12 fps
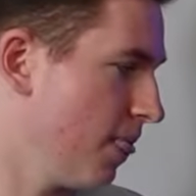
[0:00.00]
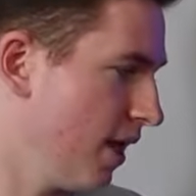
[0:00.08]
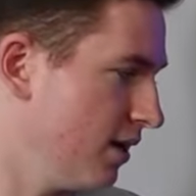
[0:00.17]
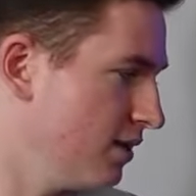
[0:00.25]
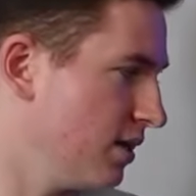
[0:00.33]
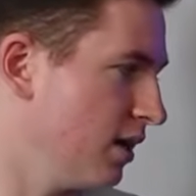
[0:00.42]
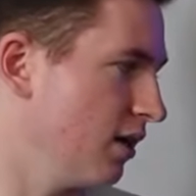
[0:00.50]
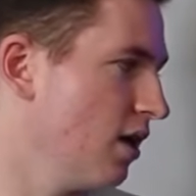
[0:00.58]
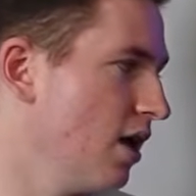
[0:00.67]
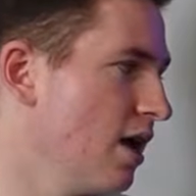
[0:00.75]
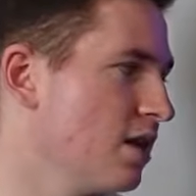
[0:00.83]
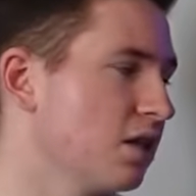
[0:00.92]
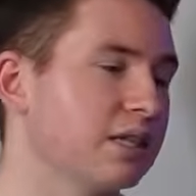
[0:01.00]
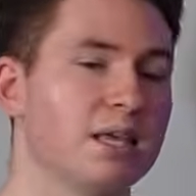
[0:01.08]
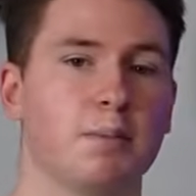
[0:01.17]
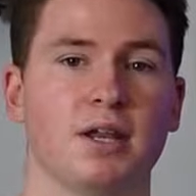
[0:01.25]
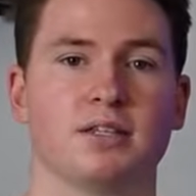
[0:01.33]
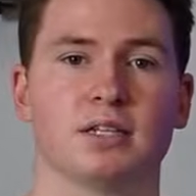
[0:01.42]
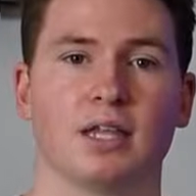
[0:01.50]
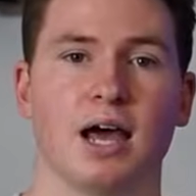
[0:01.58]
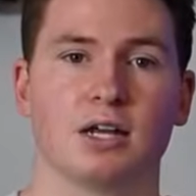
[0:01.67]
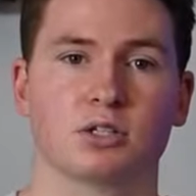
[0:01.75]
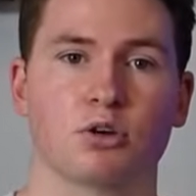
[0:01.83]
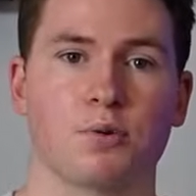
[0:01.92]
And D, it is limited to
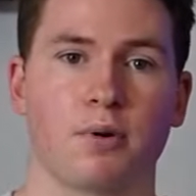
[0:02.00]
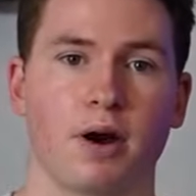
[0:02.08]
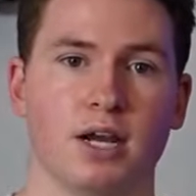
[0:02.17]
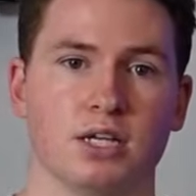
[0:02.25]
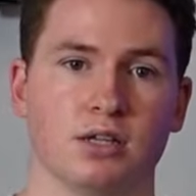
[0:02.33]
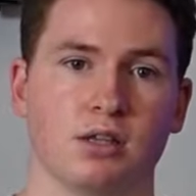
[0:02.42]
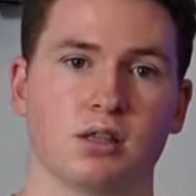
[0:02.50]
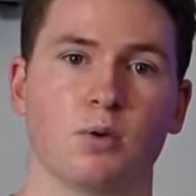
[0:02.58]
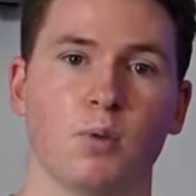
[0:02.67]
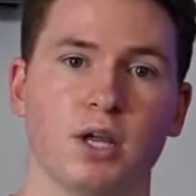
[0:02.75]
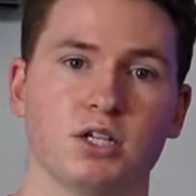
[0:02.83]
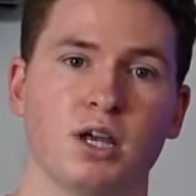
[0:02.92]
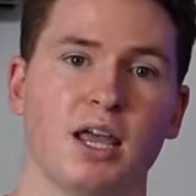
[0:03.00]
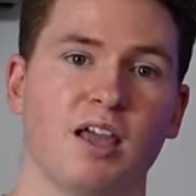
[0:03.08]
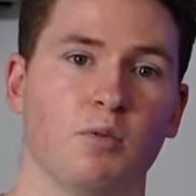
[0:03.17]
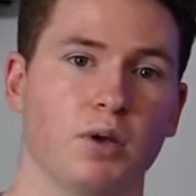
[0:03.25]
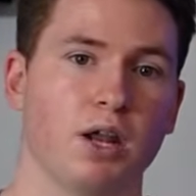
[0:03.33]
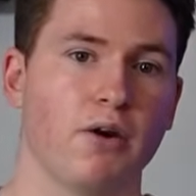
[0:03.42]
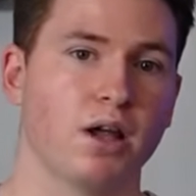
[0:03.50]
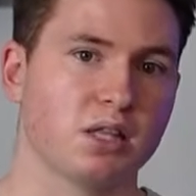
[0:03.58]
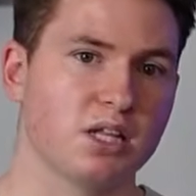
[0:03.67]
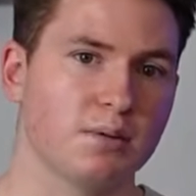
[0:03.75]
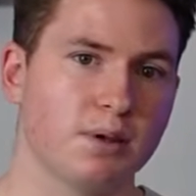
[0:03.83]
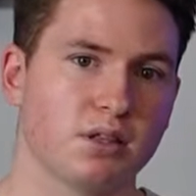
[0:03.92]
large corporations, which if we know our
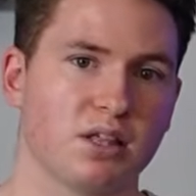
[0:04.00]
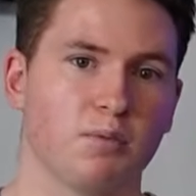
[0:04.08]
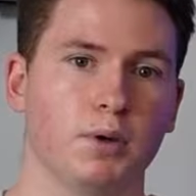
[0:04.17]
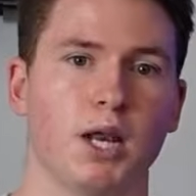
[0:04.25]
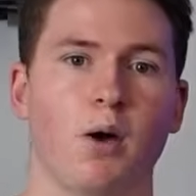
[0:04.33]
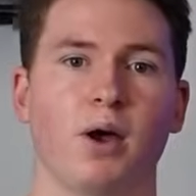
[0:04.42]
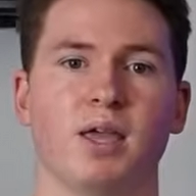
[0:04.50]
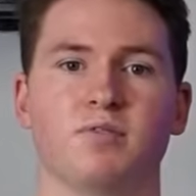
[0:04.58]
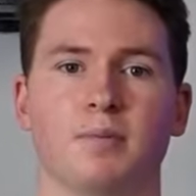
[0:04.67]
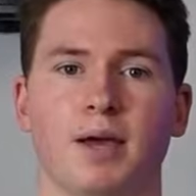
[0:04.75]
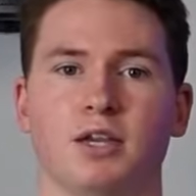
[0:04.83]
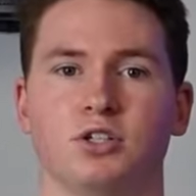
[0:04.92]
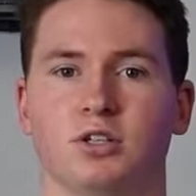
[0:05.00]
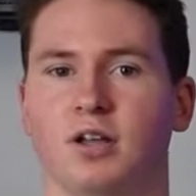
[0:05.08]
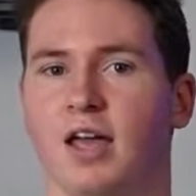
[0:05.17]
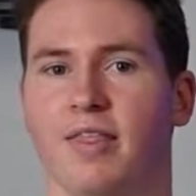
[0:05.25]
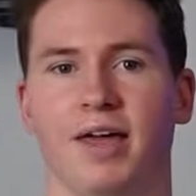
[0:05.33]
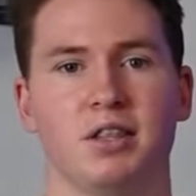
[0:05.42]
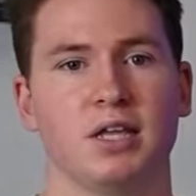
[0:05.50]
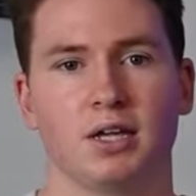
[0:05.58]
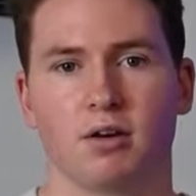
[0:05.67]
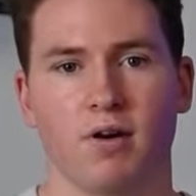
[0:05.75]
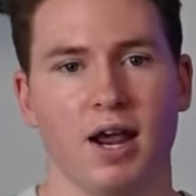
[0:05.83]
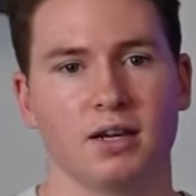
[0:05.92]
syllabus, if we know our information, that's
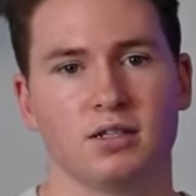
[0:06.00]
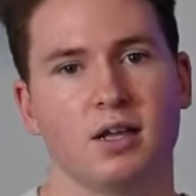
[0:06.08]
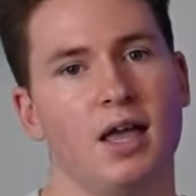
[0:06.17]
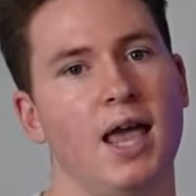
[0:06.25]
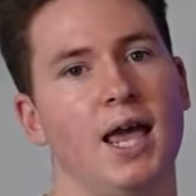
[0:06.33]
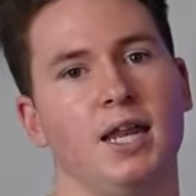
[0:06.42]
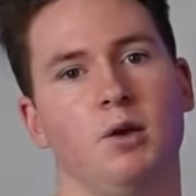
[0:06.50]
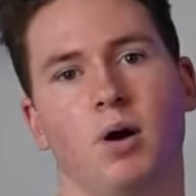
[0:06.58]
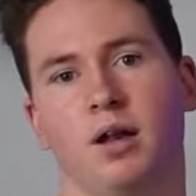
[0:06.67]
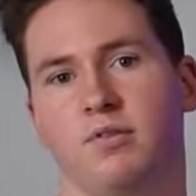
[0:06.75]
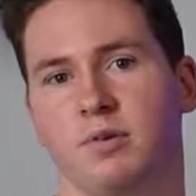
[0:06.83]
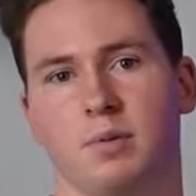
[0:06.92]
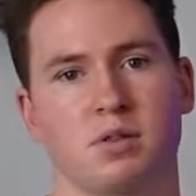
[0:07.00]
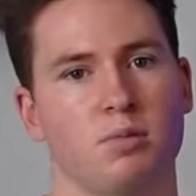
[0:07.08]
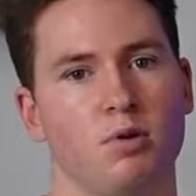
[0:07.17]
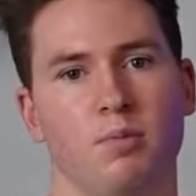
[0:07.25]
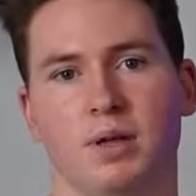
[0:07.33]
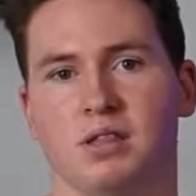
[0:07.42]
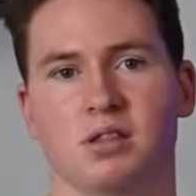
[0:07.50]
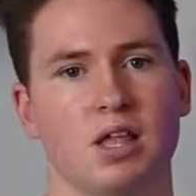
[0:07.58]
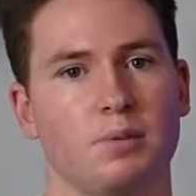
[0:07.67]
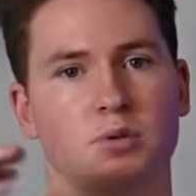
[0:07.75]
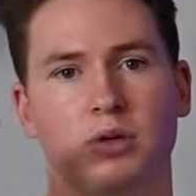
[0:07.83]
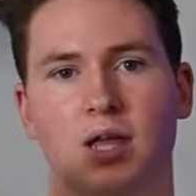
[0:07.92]
incorrect. Anyone from a small business
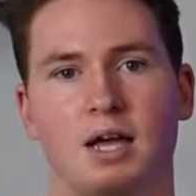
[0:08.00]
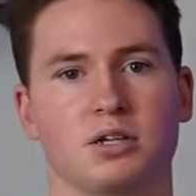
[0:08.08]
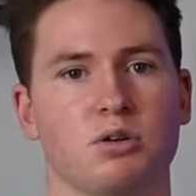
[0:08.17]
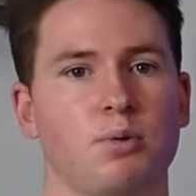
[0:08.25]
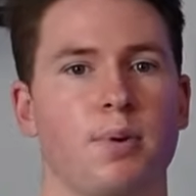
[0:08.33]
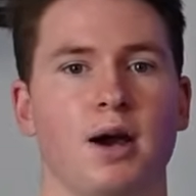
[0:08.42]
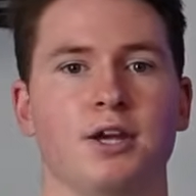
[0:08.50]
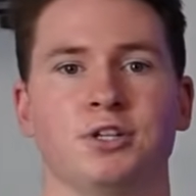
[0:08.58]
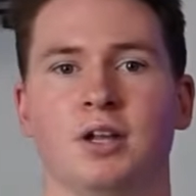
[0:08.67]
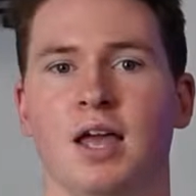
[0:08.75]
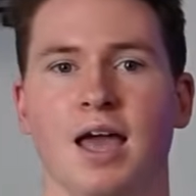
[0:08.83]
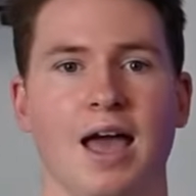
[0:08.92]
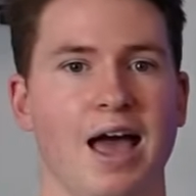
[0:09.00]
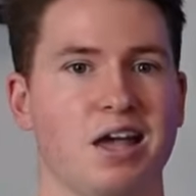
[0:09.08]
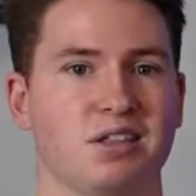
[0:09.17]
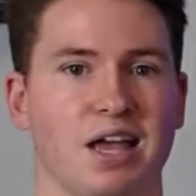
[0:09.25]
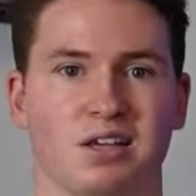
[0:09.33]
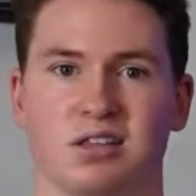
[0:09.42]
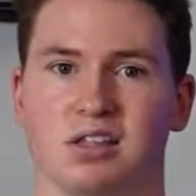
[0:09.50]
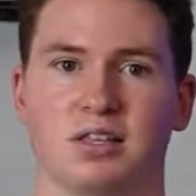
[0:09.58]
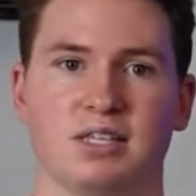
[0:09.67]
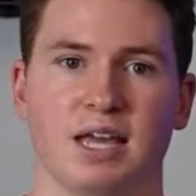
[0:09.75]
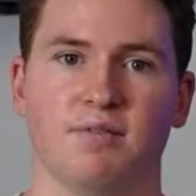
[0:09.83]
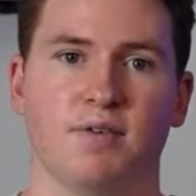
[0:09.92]
up to a large corporation has access to
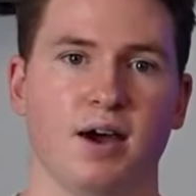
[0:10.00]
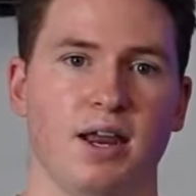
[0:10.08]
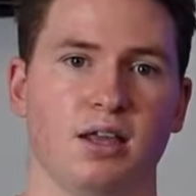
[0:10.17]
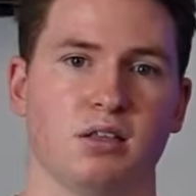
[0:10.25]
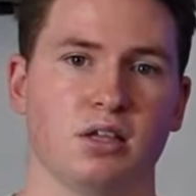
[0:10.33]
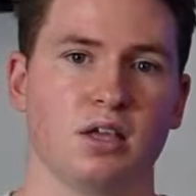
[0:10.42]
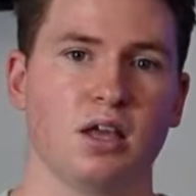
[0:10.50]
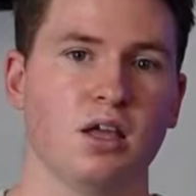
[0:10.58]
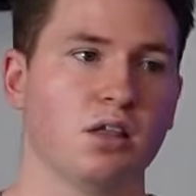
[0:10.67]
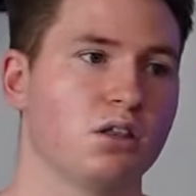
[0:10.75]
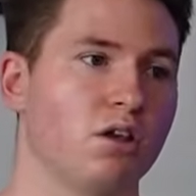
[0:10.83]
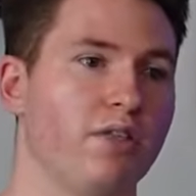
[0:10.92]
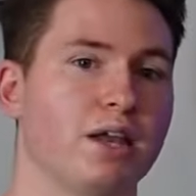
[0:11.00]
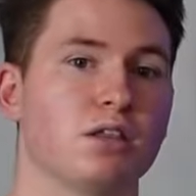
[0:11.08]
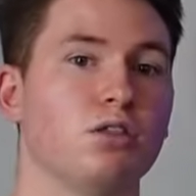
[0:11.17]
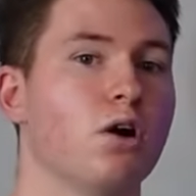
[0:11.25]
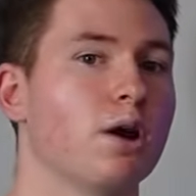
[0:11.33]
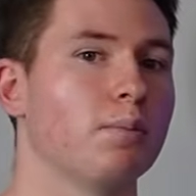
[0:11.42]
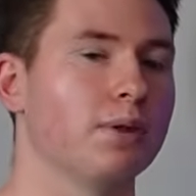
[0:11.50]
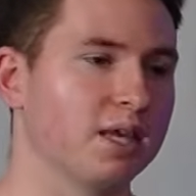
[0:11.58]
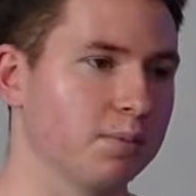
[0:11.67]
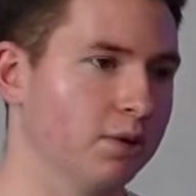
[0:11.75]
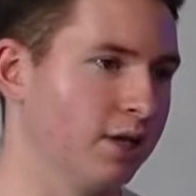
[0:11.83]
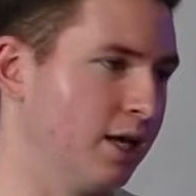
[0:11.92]
debt financing. So that's not
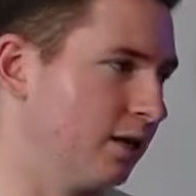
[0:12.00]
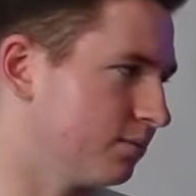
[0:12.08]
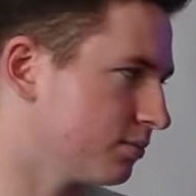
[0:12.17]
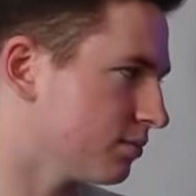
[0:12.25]
applicable here.